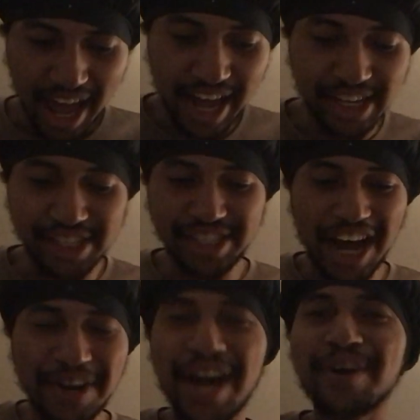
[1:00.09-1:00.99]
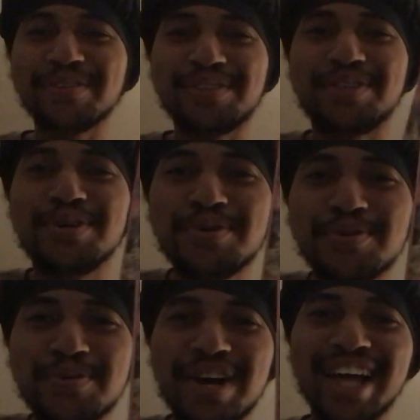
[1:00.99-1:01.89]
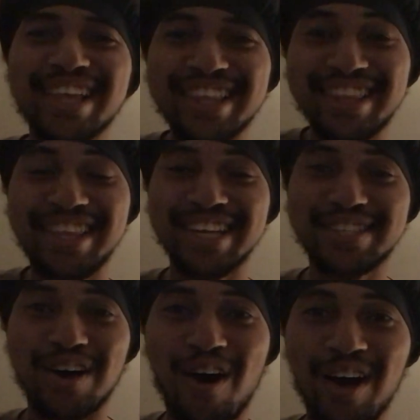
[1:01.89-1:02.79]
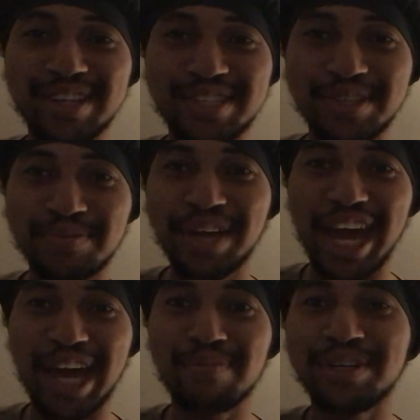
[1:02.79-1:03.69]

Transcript: And shout out to this awesome game.